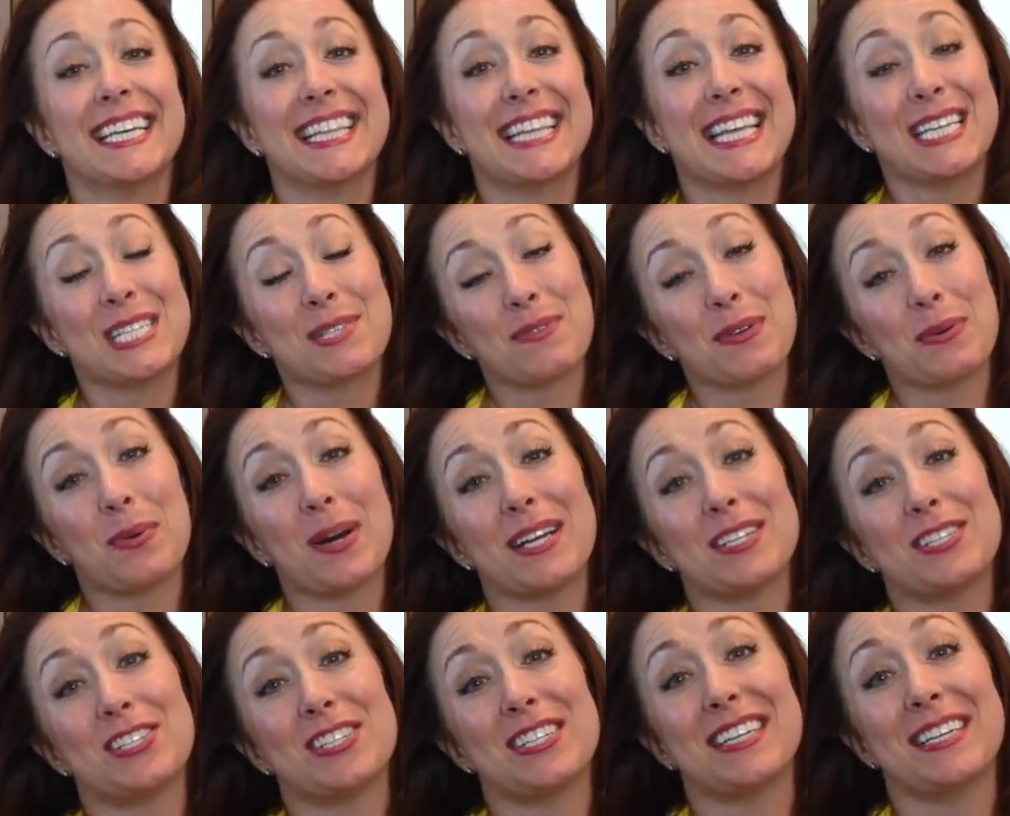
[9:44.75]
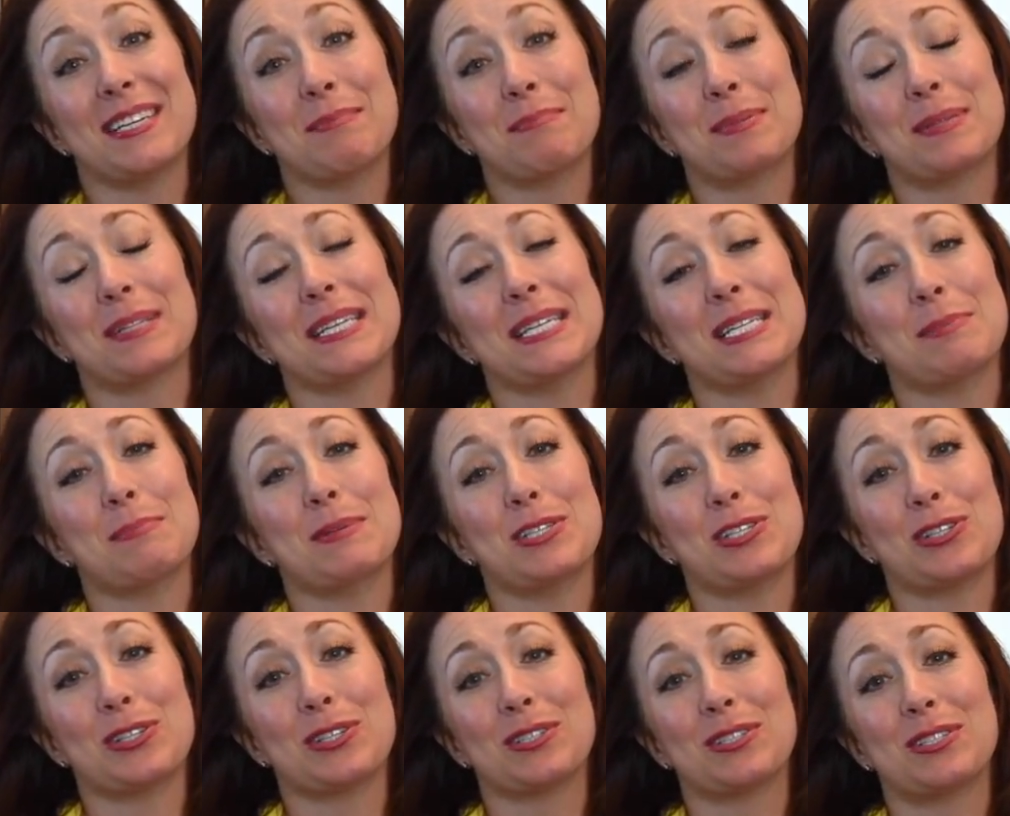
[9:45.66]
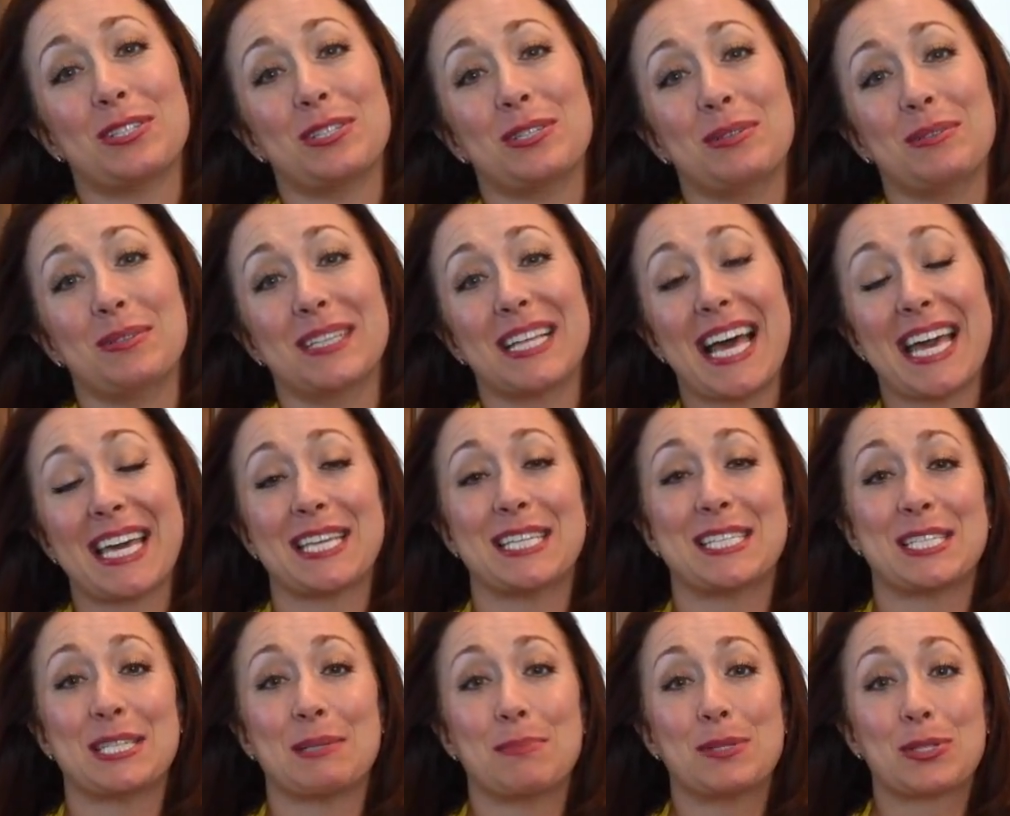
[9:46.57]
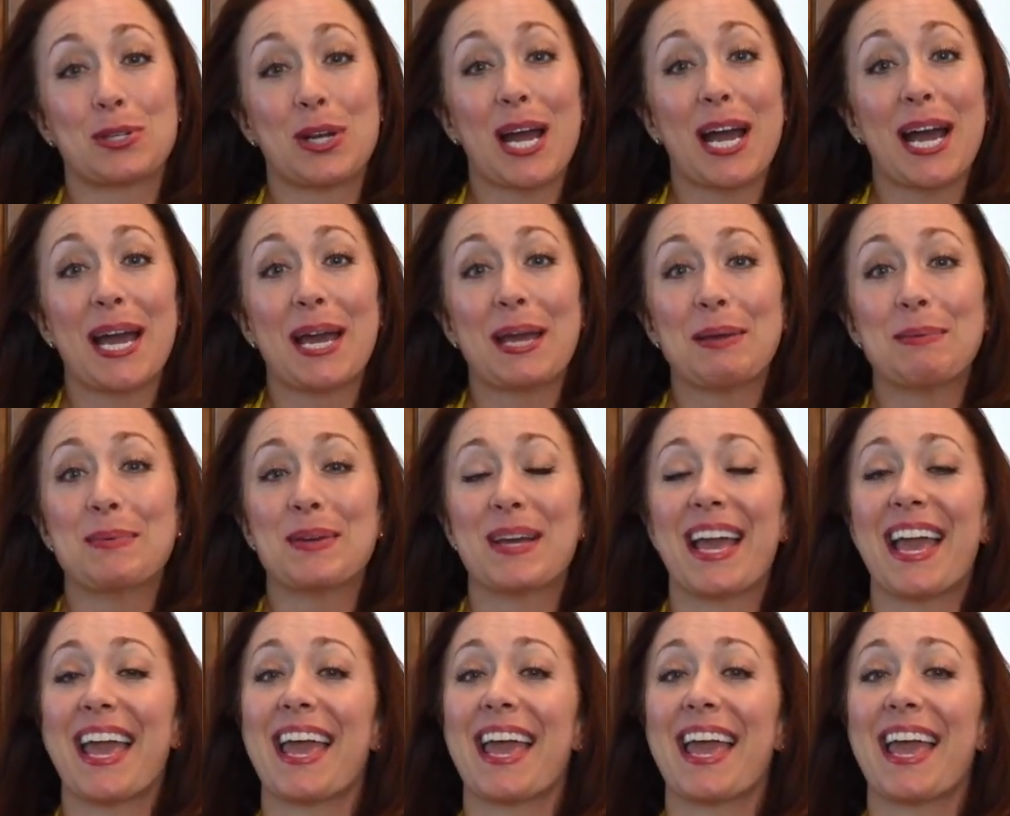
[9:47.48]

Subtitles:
Thanks for watching. Please be sure to like and subscribe,